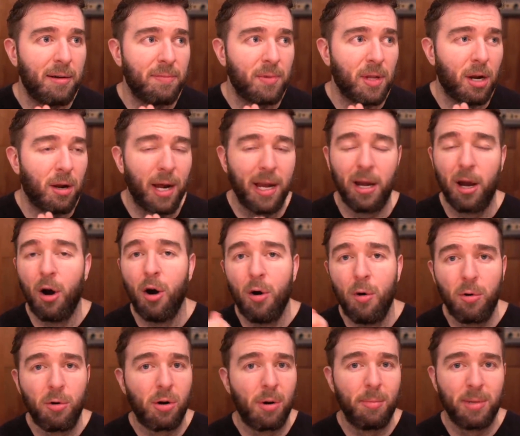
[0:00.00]
you know, I
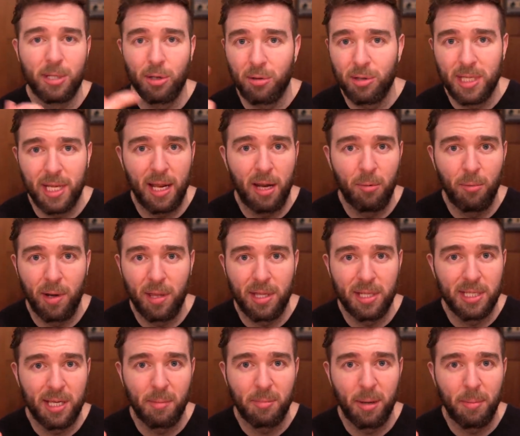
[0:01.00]
own or I'm associated with
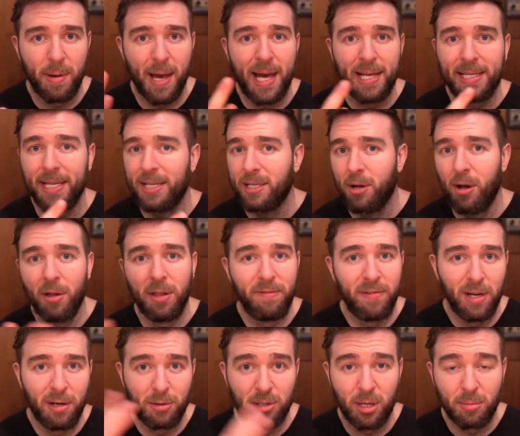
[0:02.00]
in some capacity. It's all in the
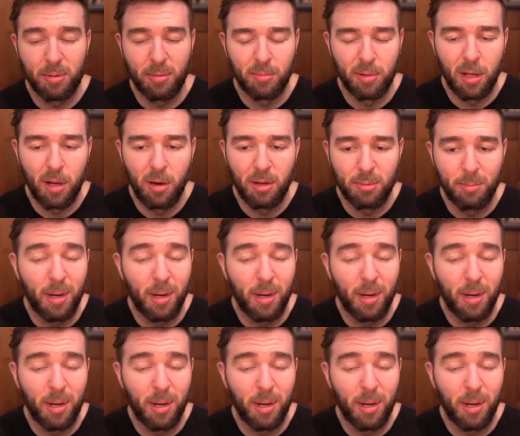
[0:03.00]
video description below.